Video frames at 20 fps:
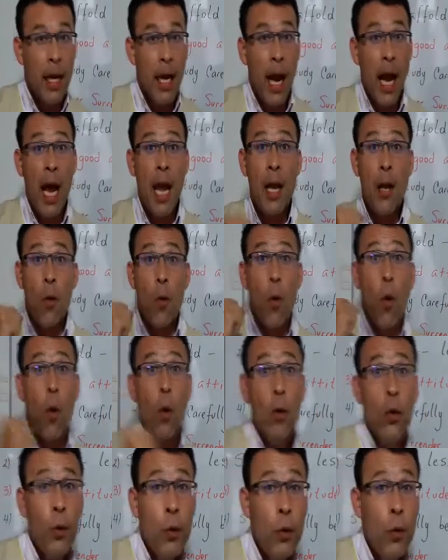I
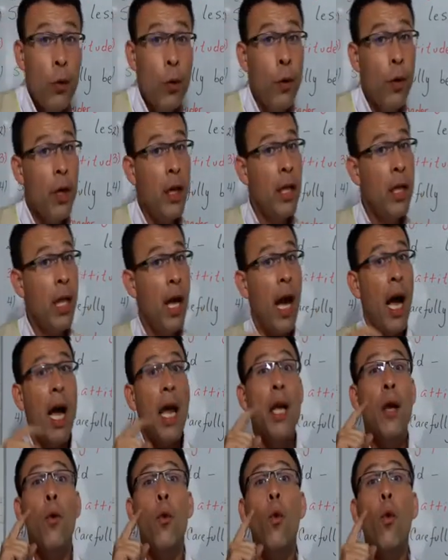want to do it,
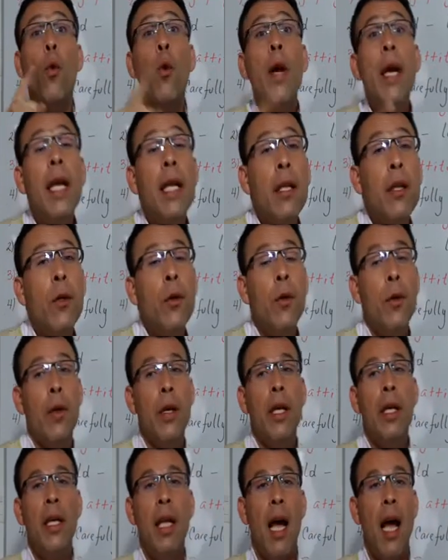I will do
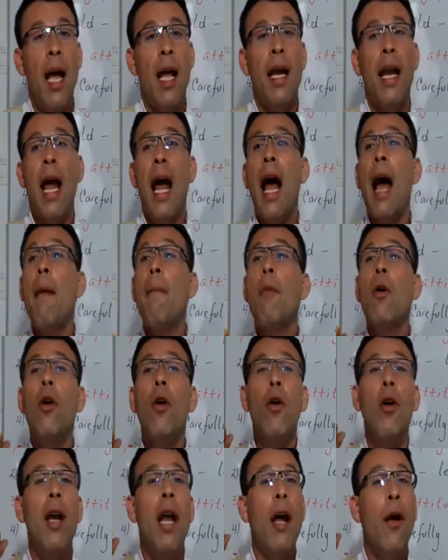it, and I'm
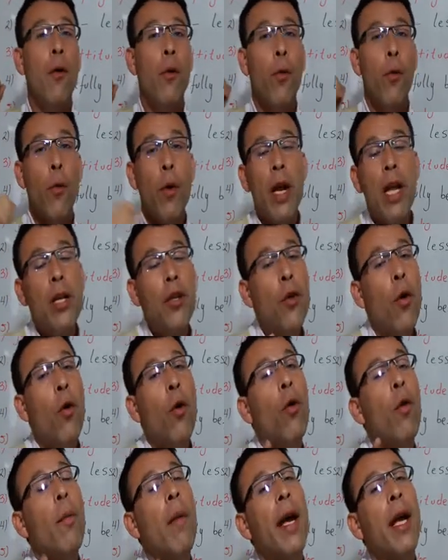gonna reach
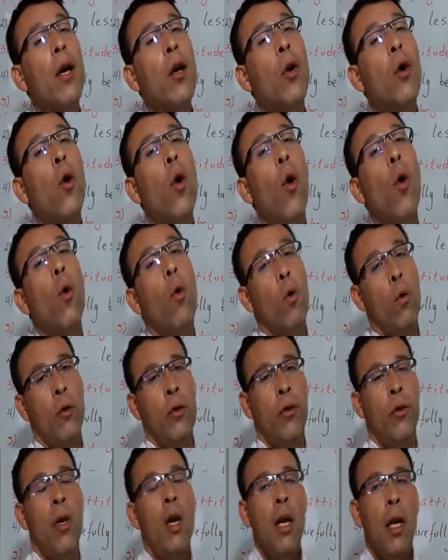all my
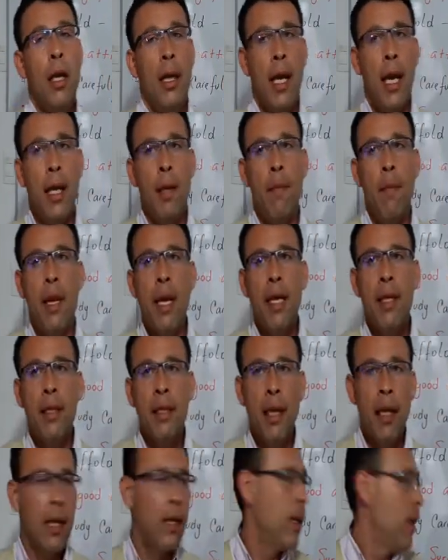goals. That means
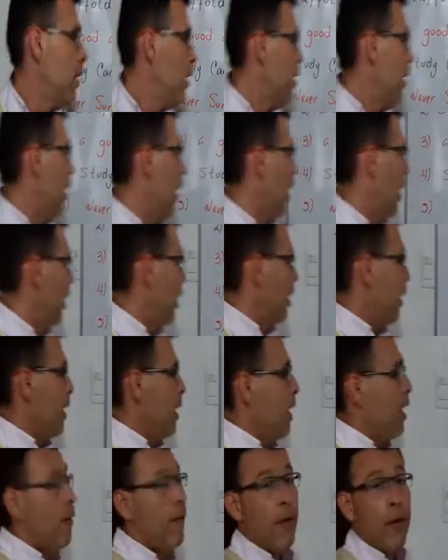that
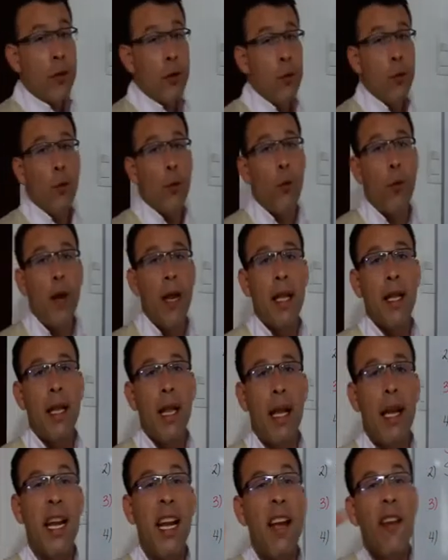never
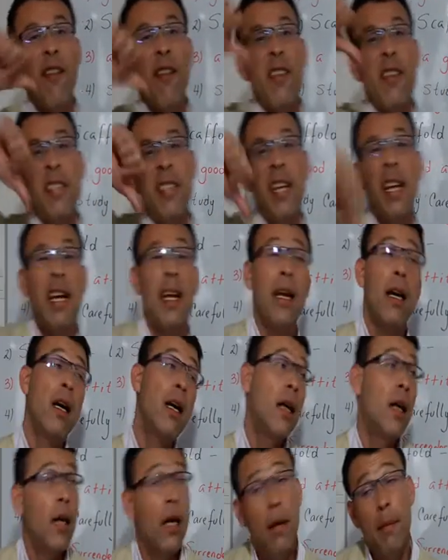surrender, never say
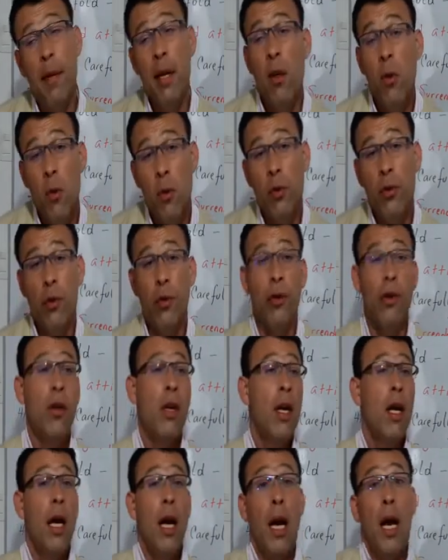I'm a
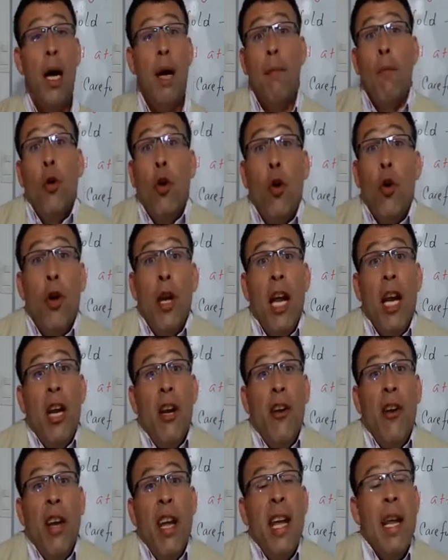loser, I'm not gonna
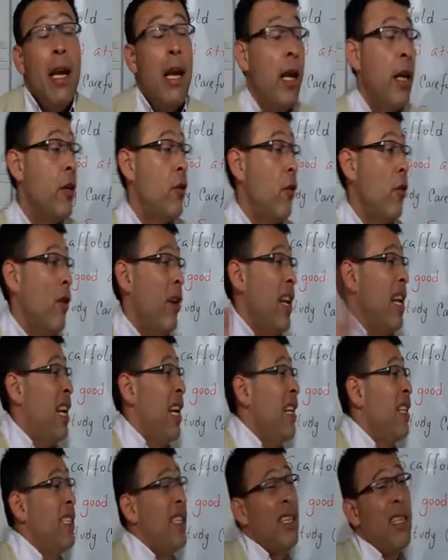learn English, or
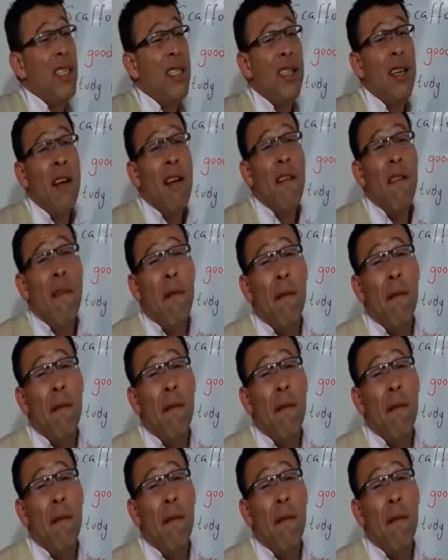English is